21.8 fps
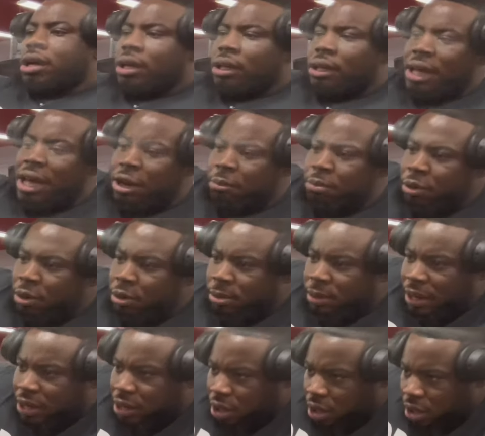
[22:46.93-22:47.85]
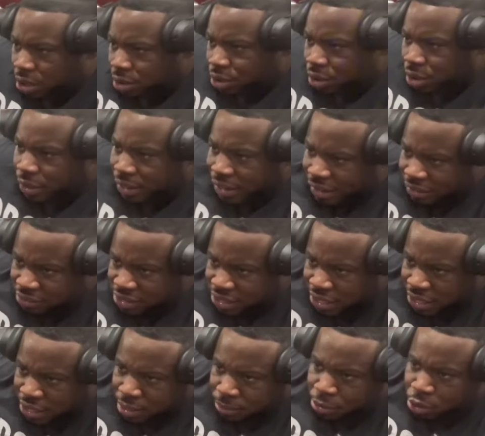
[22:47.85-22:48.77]
A lot of people are like, oh, you don't have
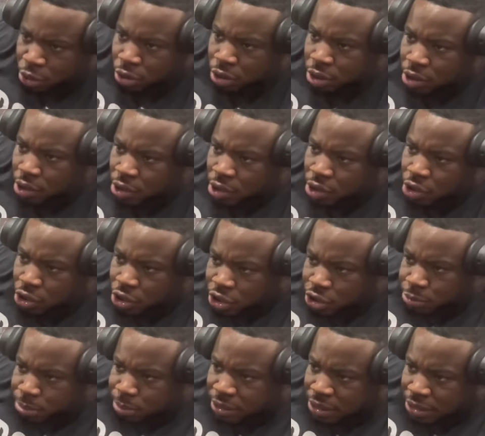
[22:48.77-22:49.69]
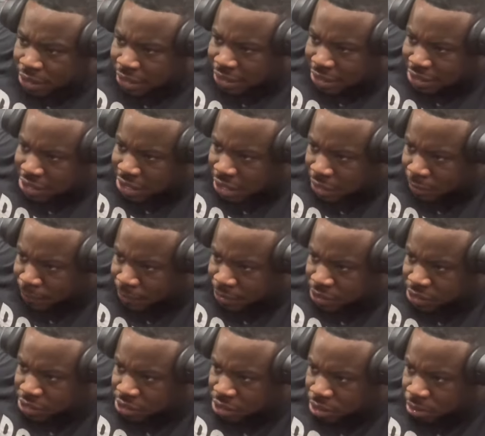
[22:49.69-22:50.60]
time, you spend a lot of time in
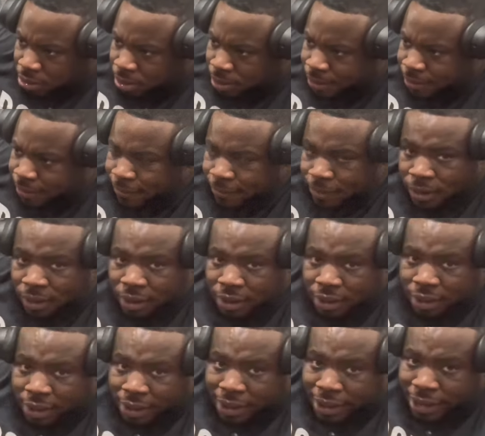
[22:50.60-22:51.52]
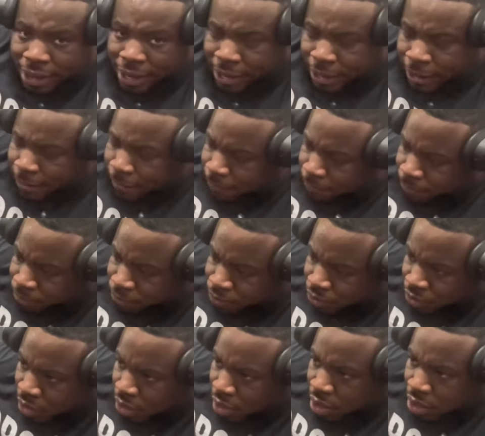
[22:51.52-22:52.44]
the gym. Hey,
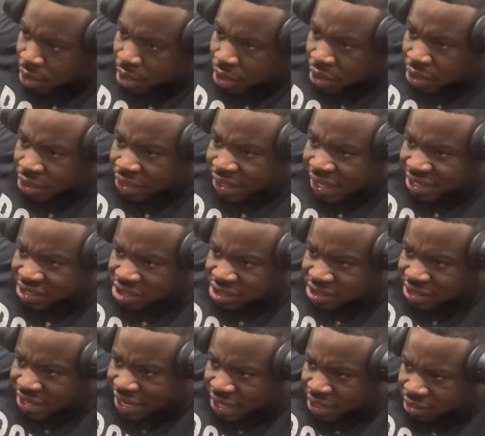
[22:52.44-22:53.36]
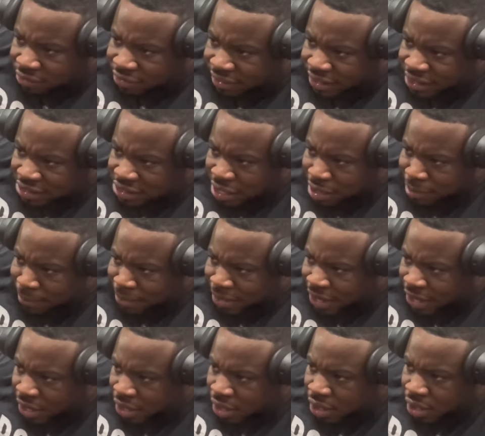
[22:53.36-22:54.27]
that's the sacrifice I
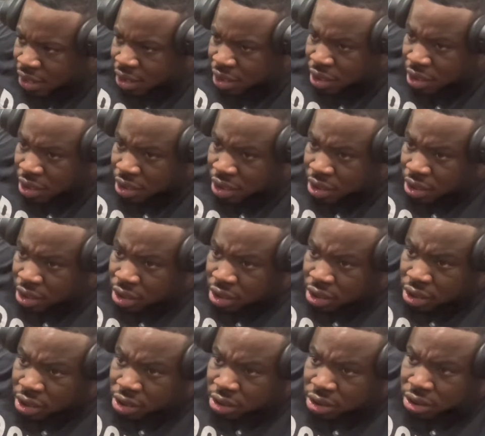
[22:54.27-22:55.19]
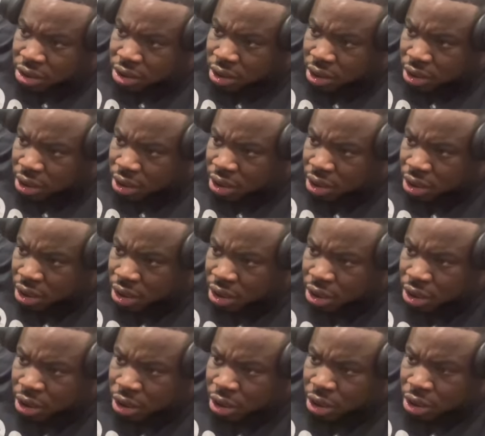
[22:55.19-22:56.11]
make to
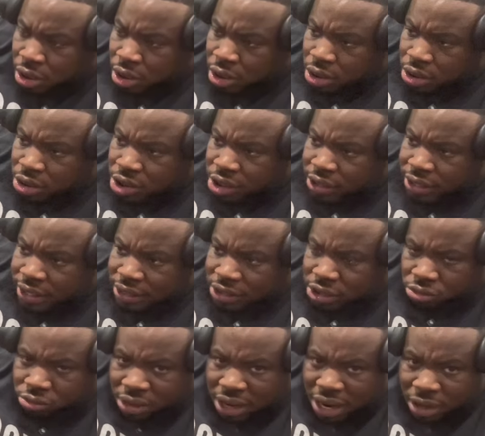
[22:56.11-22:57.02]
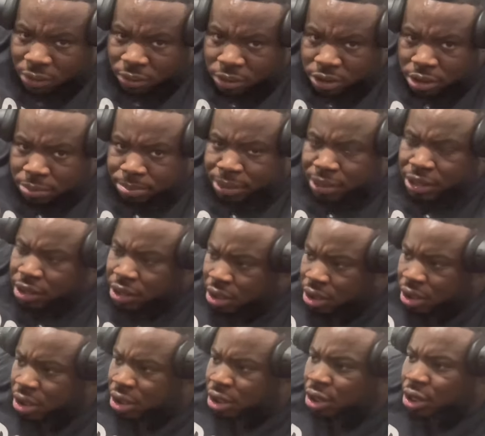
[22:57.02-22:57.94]
get to where I want to be.
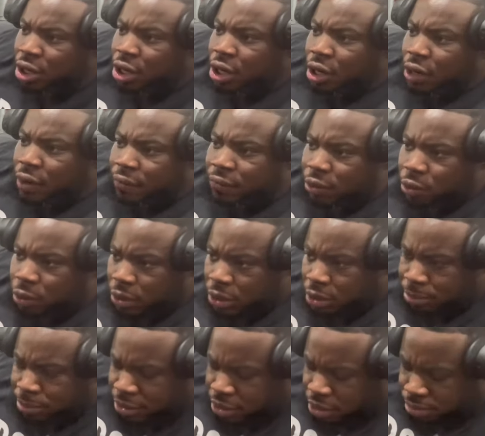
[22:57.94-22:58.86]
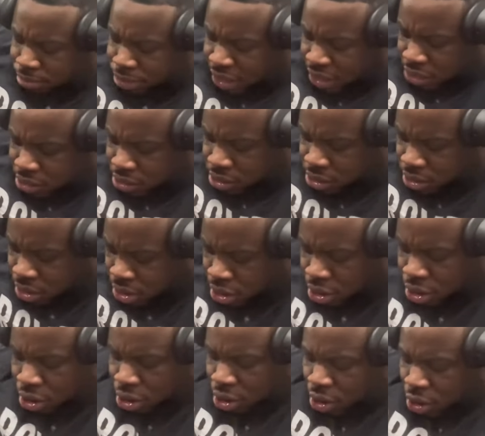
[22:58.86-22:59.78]
You want to be the best,
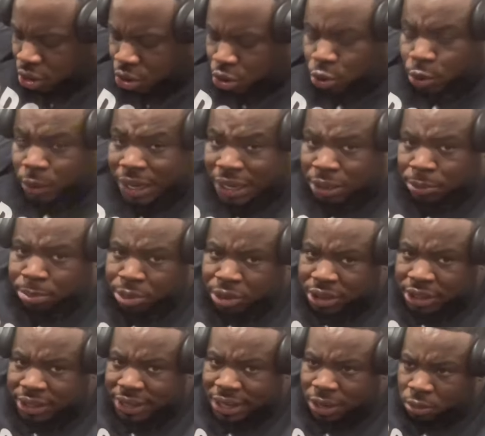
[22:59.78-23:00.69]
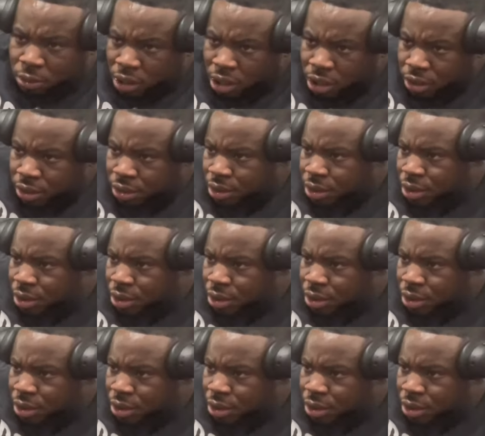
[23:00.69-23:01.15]
you got to put in that work.